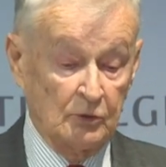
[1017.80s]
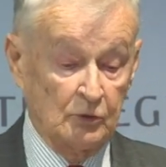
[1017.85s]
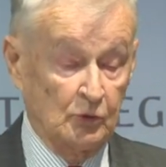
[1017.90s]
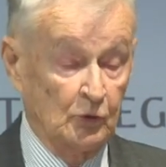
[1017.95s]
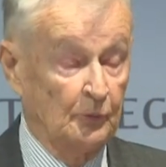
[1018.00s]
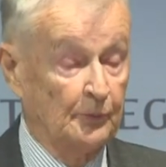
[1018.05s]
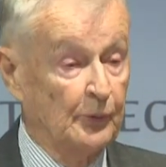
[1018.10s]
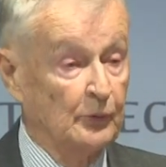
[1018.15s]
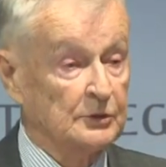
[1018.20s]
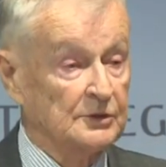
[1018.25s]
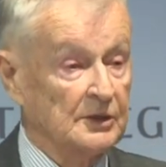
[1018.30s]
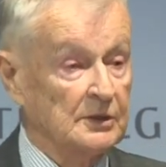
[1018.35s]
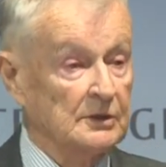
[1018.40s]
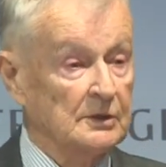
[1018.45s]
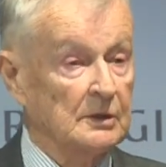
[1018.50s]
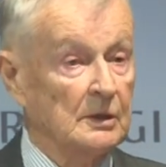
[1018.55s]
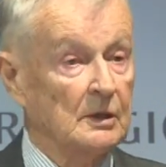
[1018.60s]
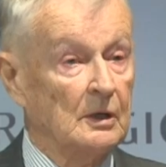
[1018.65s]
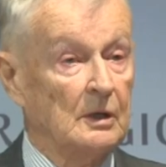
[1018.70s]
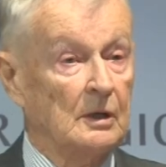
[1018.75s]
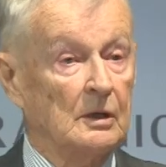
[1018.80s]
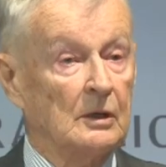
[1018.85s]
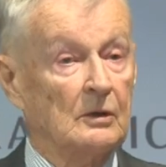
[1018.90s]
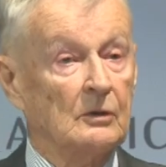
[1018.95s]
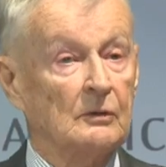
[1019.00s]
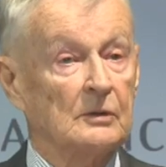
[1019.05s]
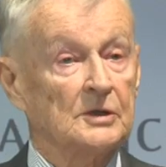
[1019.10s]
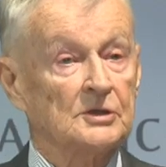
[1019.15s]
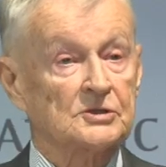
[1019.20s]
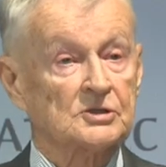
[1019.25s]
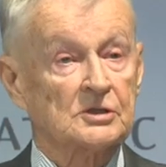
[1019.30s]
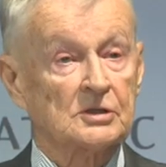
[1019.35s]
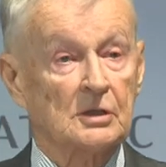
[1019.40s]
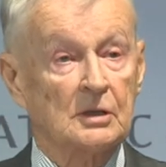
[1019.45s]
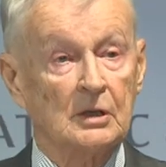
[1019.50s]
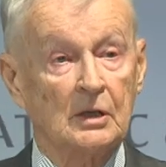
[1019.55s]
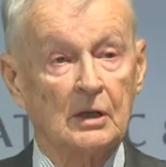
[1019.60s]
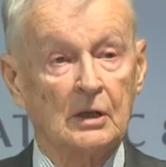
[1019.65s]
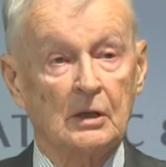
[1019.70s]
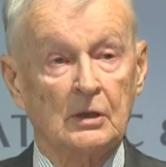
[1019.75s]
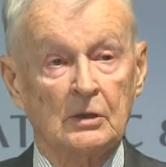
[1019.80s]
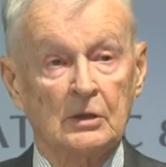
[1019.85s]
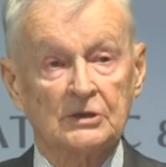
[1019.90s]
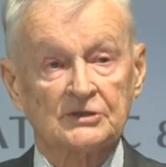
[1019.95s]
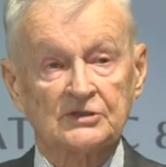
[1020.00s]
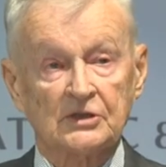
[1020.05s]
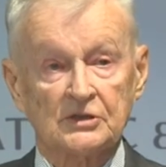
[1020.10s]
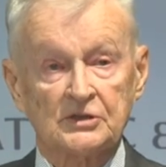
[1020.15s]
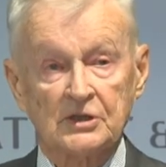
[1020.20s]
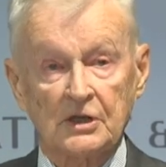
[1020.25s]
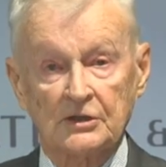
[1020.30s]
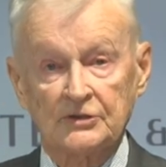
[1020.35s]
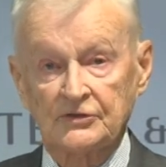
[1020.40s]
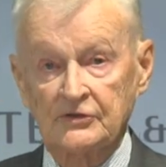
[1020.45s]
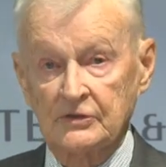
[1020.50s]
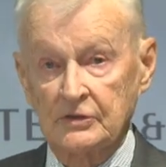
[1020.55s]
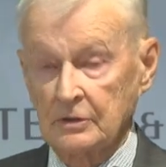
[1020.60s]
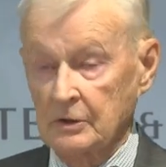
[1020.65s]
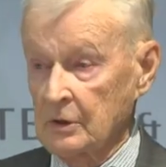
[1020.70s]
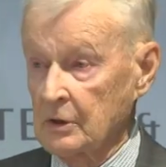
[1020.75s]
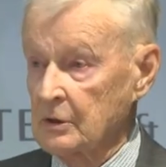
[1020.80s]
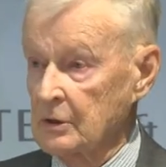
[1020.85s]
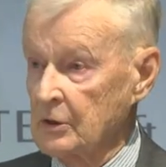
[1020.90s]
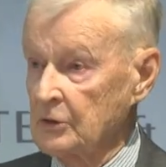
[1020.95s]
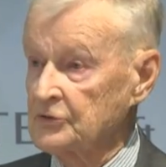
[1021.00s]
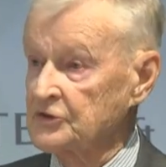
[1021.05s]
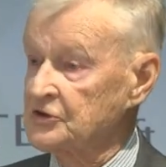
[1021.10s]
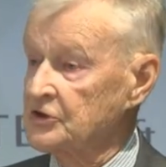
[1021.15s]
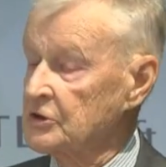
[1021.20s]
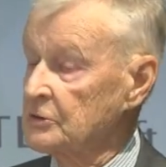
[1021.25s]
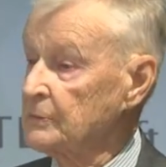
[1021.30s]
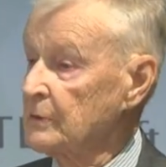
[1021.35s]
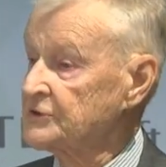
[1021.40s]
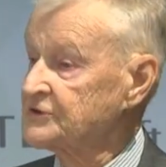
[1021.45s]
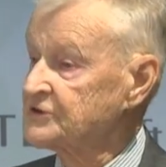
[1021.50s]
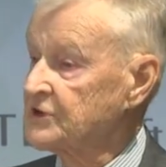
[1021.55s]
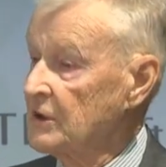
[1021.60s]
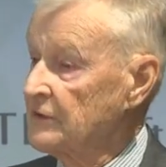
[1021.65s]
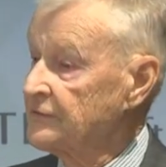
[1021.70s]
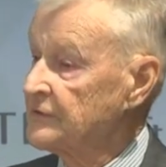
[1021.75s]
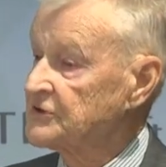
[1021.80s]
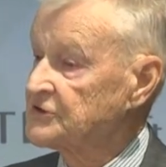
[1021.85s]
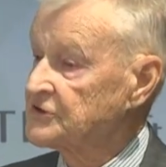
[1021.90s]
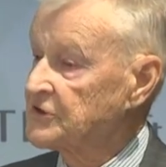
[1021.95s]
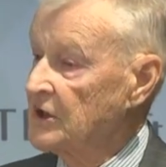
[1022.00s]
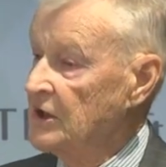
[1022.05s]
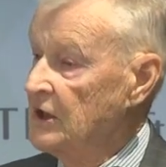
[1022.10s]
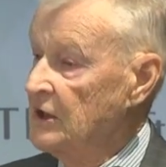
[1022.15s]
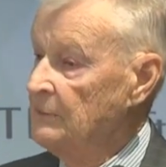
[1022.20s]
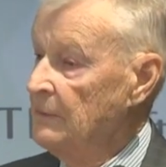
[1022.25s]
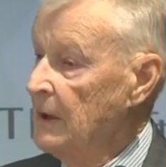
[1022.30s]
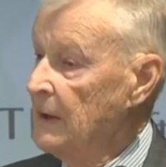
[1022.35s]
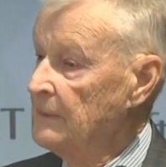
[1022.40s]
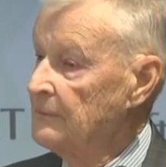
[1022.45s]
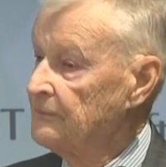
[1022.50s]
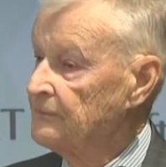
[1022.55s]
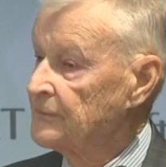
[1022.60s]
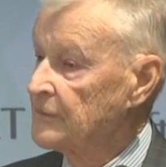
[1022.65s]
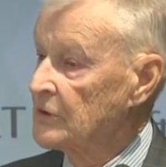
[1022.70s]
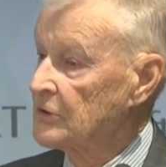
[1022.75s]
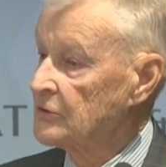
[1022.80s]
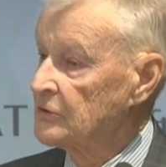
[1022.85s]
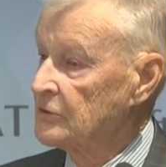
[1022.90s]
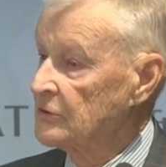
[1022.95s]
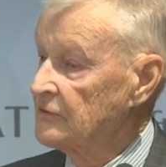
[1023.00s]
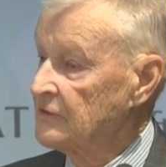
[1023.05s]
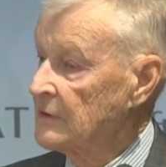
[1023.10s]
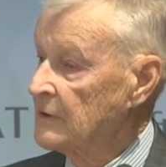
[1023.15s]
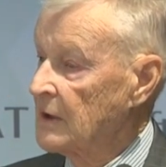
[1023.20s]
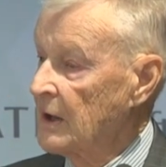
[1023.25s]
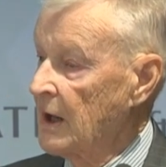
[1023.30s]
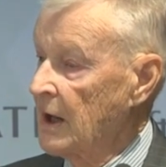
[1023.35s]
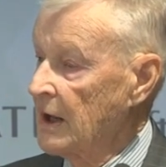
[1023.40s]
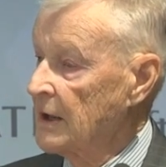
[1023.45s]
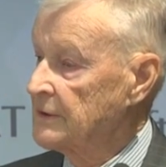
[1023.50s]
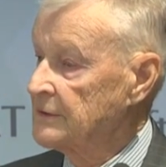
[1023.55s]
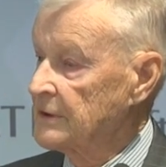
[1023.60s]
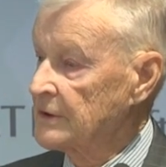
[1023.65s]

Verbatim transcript: to Putin which suggest considerable self-esteem to a very high